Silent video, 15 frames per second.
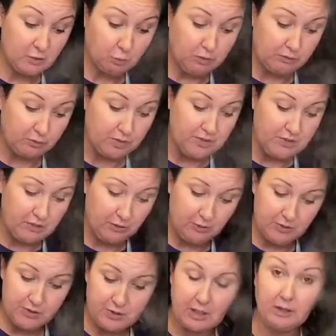We've
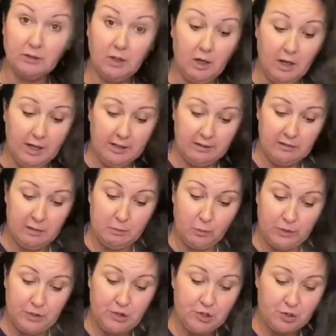reduced a lot of the
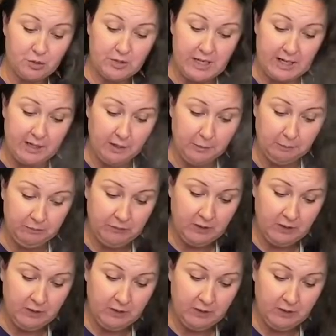moisture down.